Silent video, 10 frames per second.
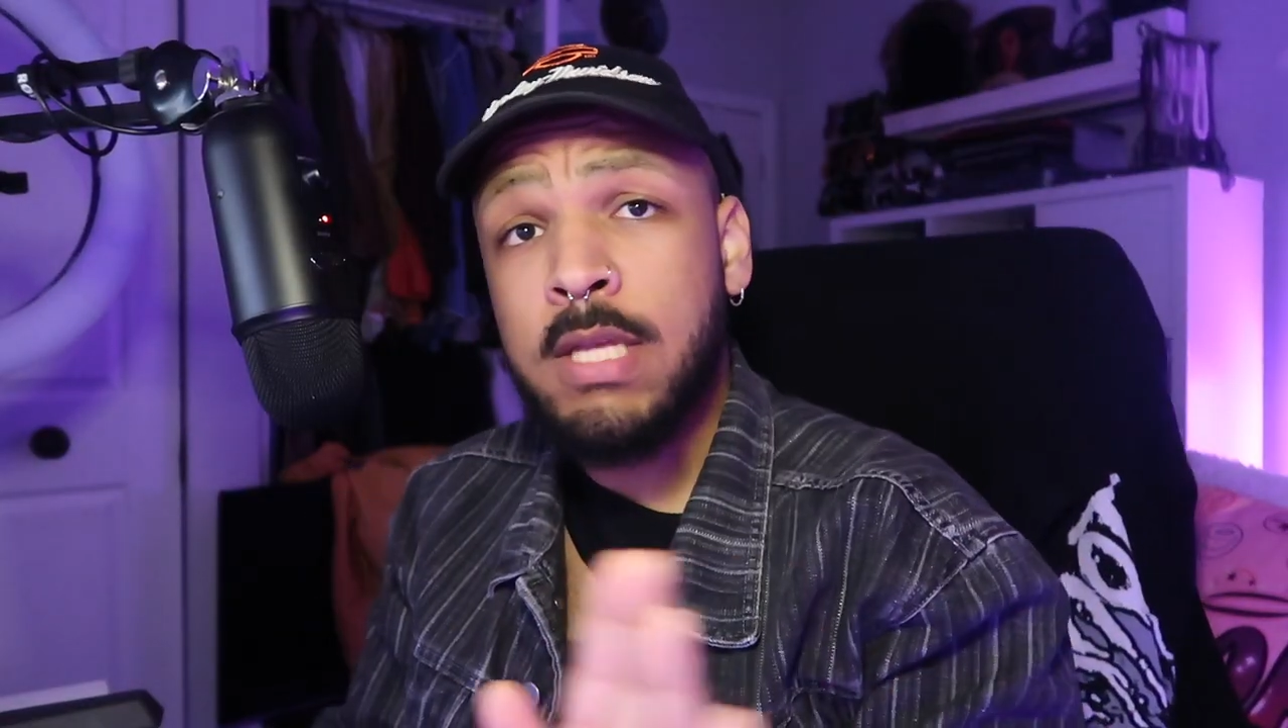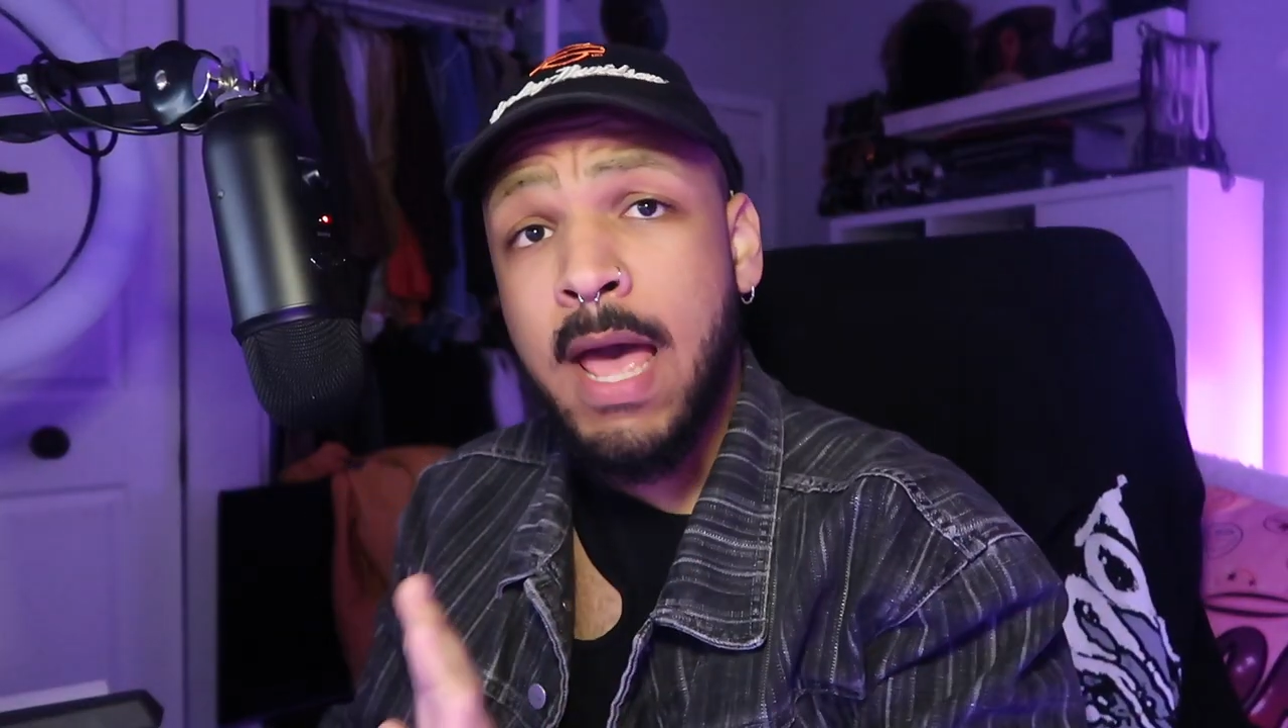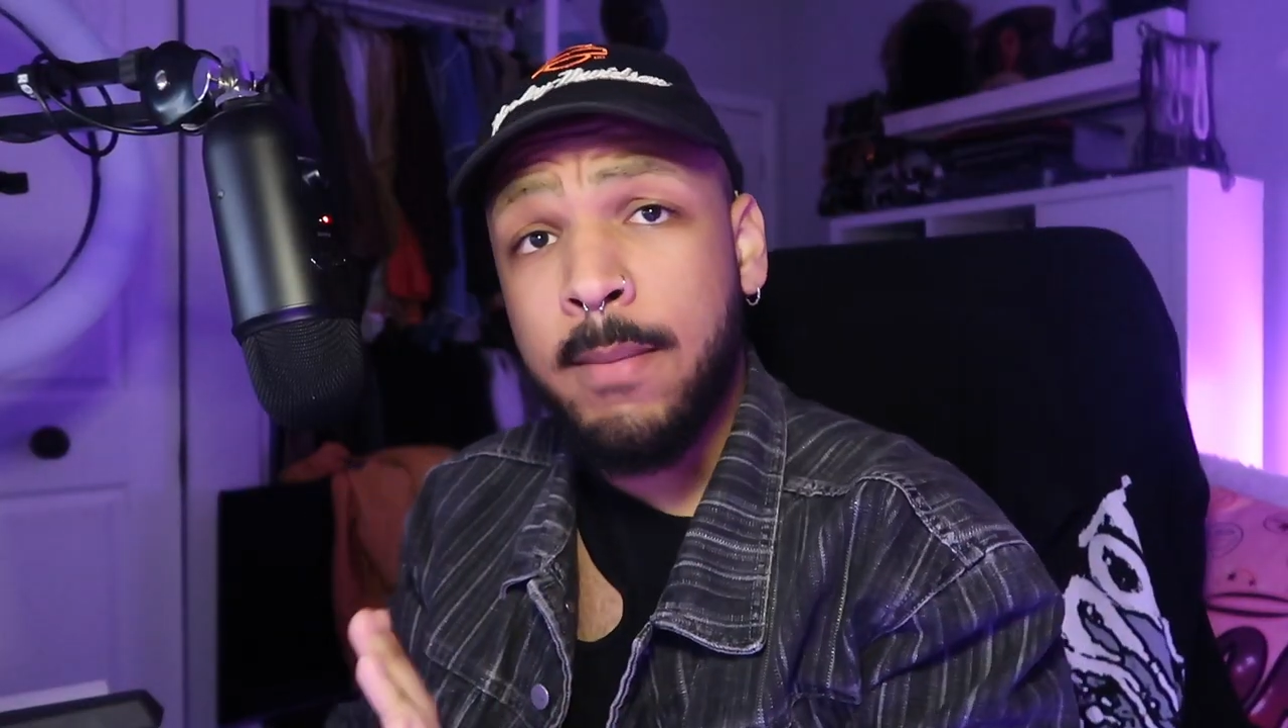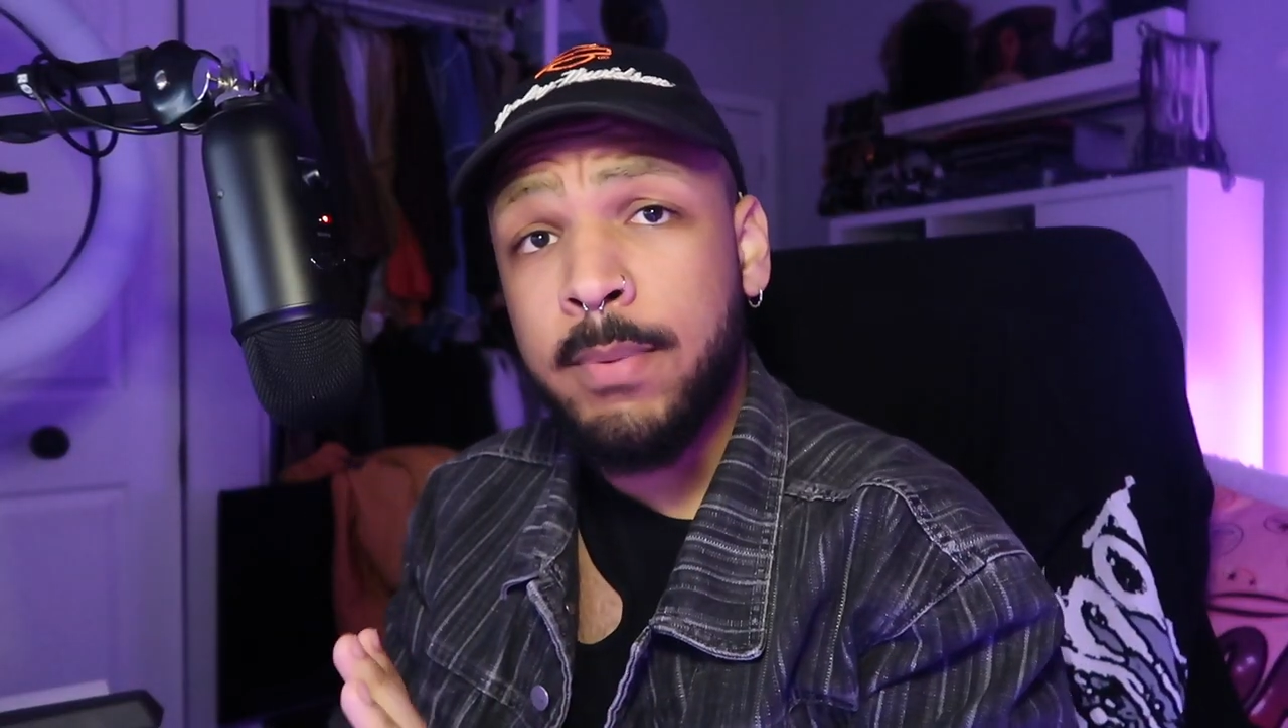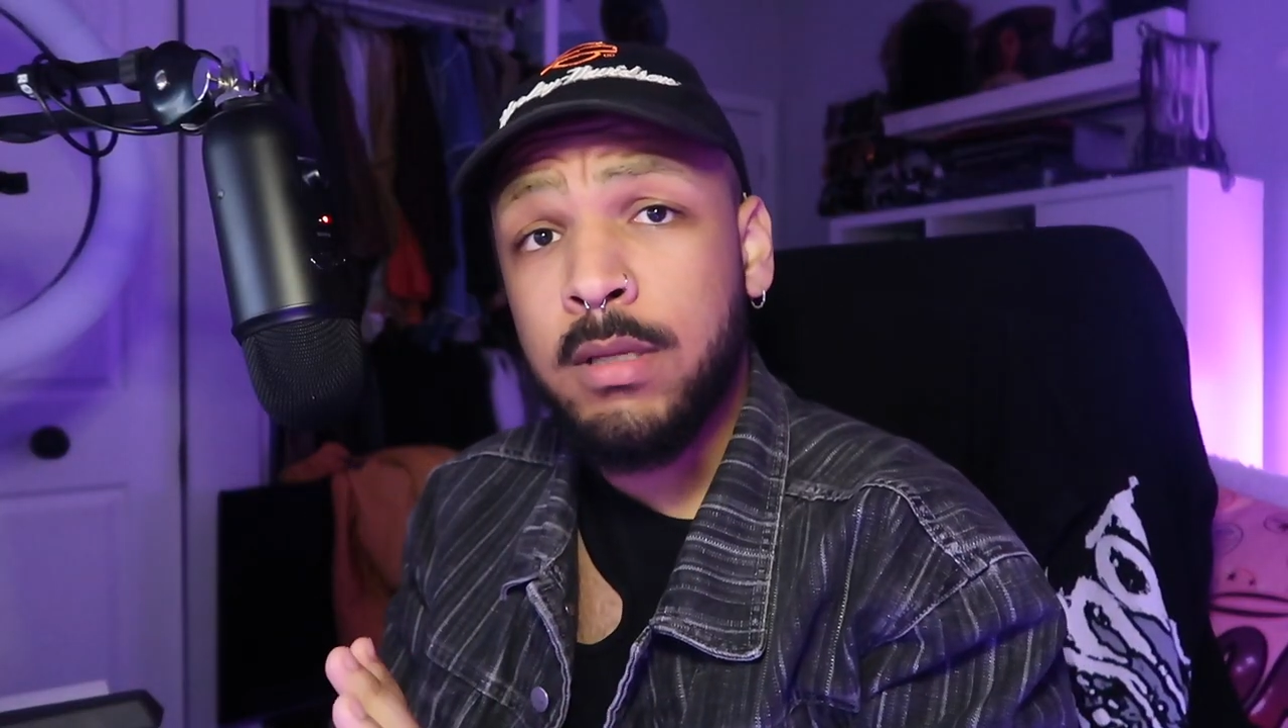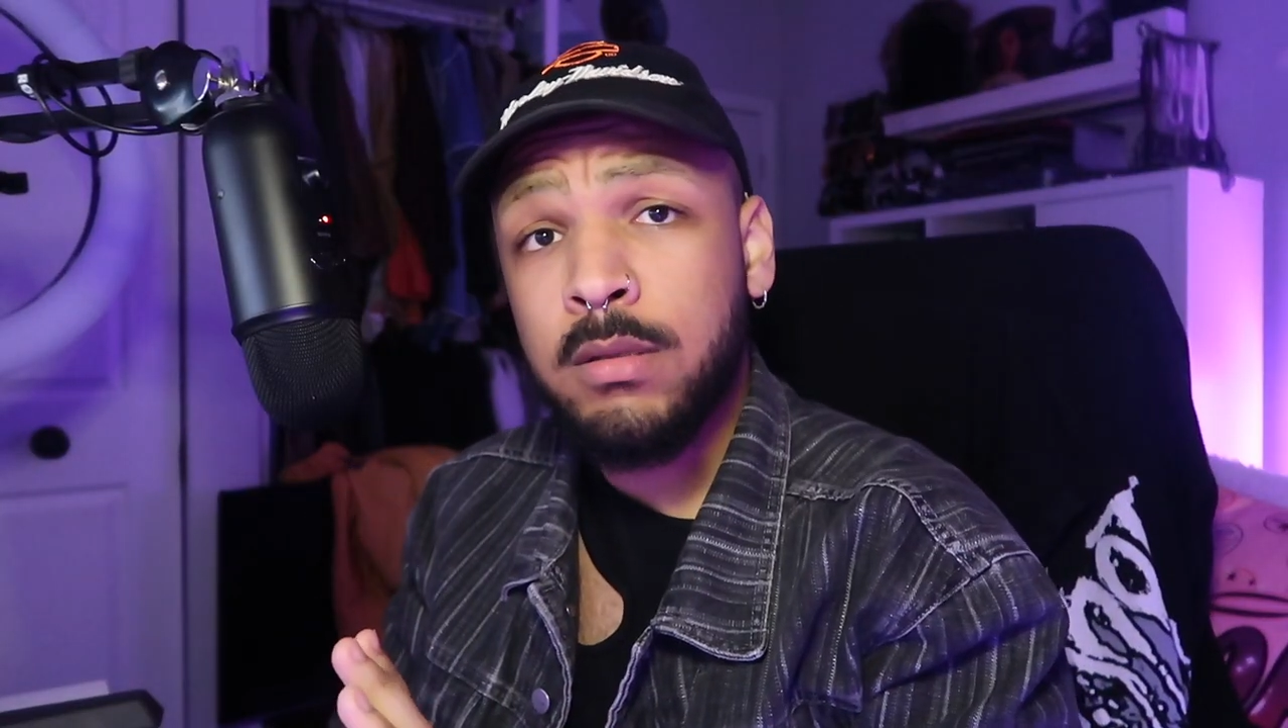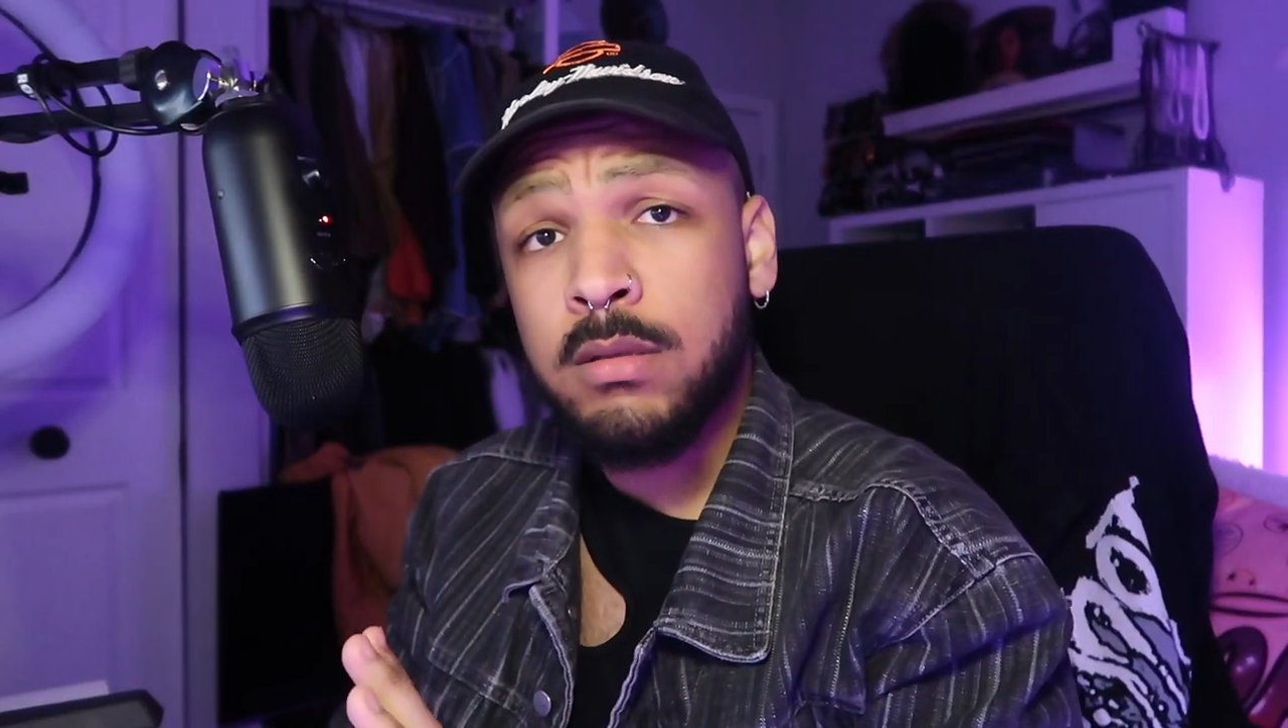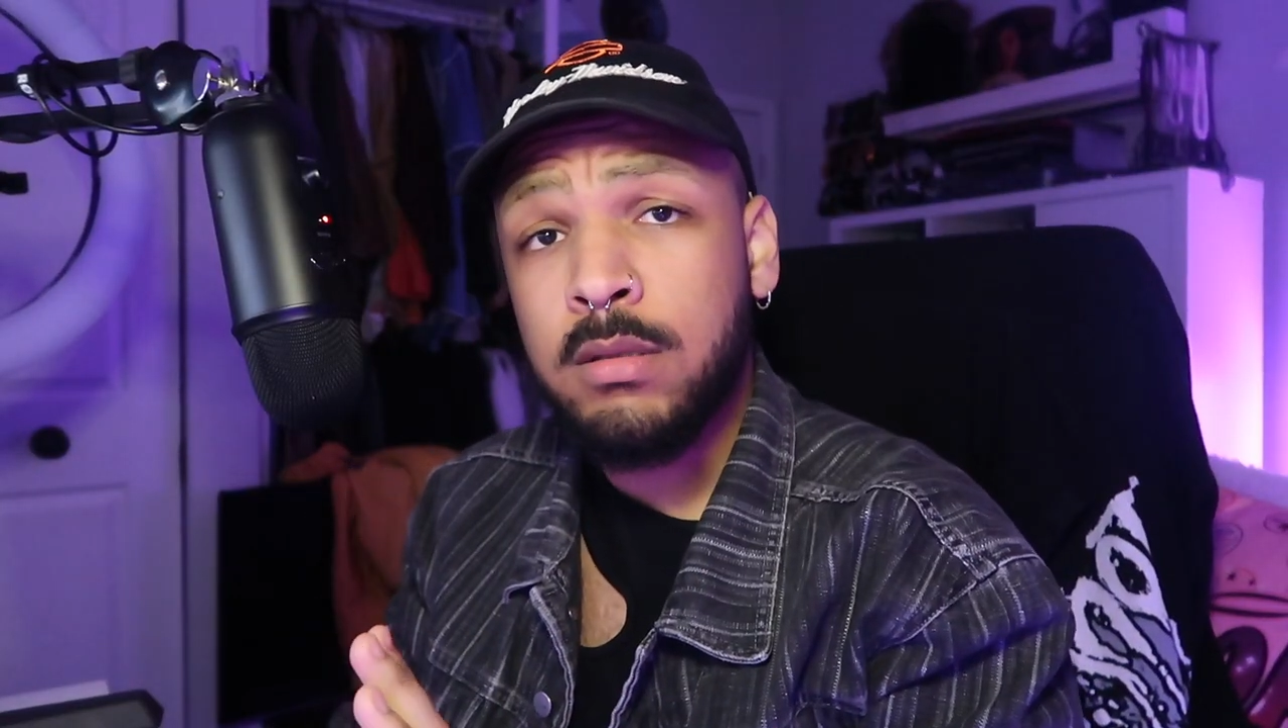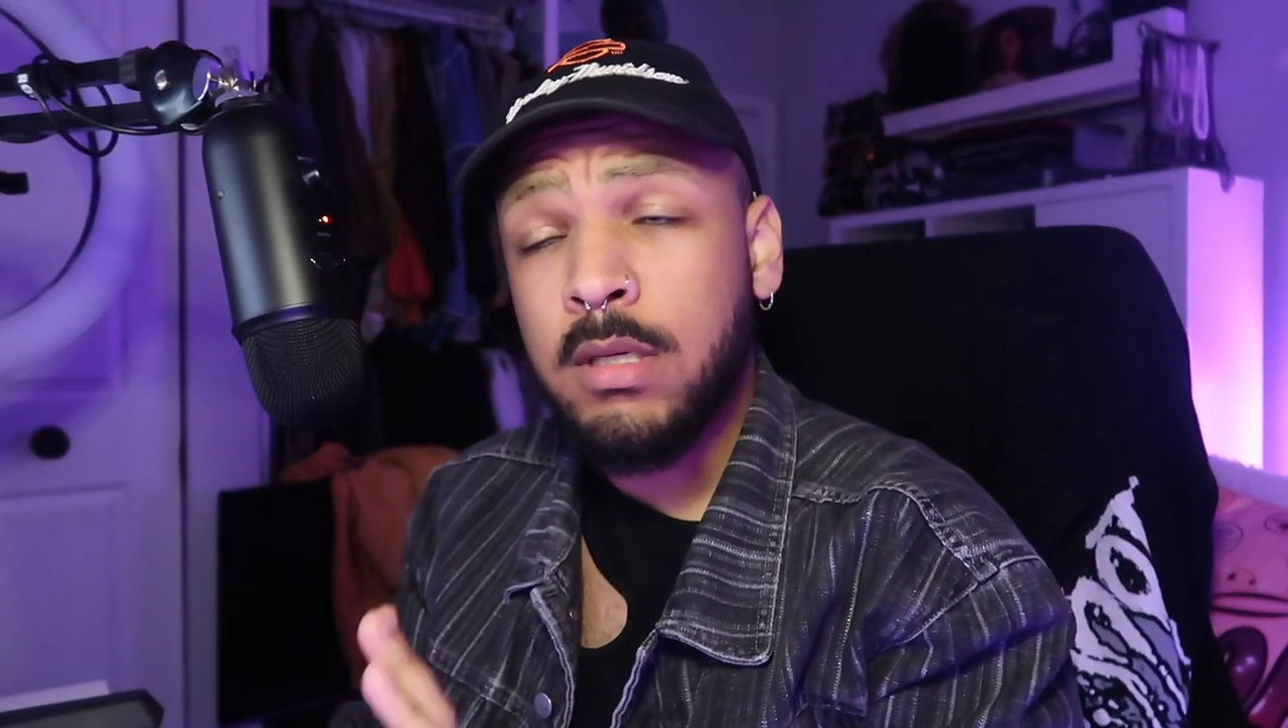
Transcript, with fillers: happened